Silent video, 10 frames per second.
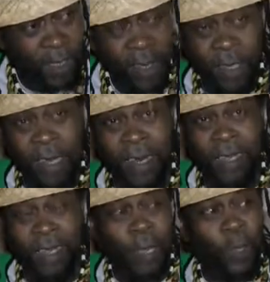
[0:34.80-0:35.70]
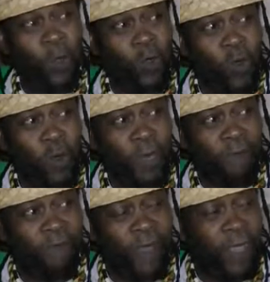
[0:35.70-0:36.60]
there's a lot of story
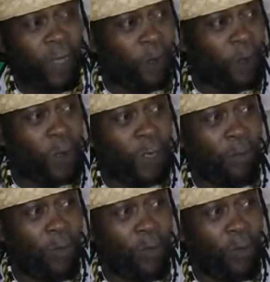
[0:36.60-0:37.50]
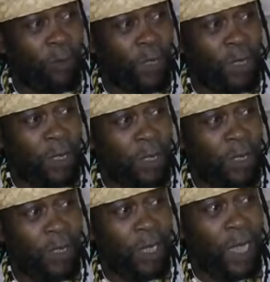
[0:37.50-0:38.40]
in Firehouse about
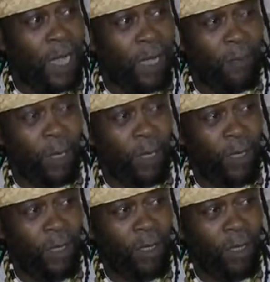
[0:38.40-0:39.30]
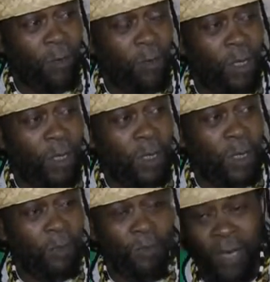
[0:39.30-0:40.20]
Mrs. Karma,
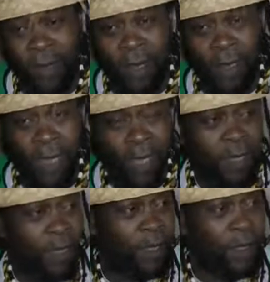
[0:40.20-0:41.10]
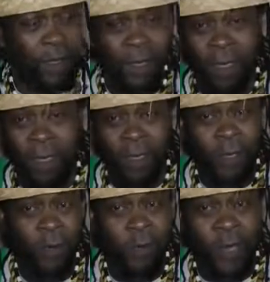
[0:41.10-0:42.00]
Mrs. Paradox,
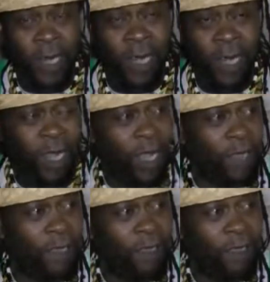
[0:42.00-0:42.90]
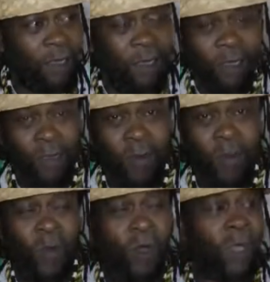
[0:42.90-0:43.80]
the Riddler,
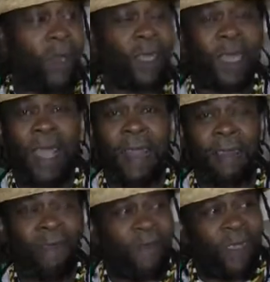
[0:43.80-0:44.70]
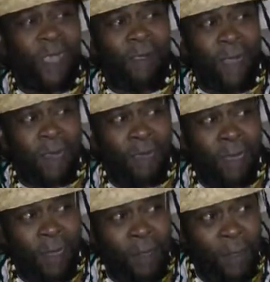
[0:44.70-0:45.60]
all kind of
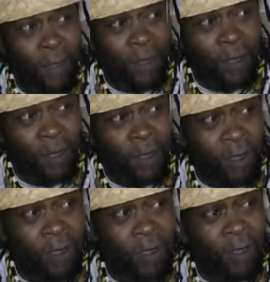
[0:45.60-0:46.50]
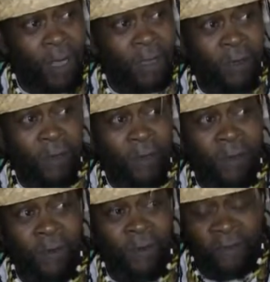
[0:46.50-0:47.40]
characters that
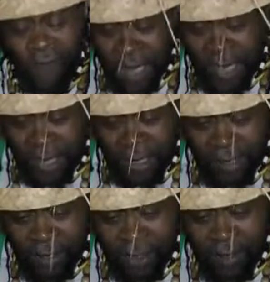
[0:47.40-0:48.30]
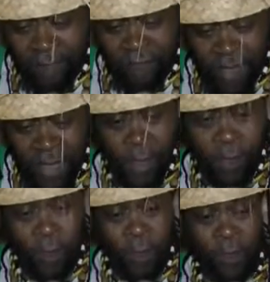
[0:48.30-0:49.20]
you find in
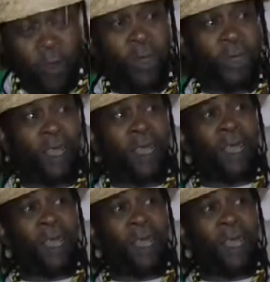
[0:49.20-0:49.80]
Firehouse. But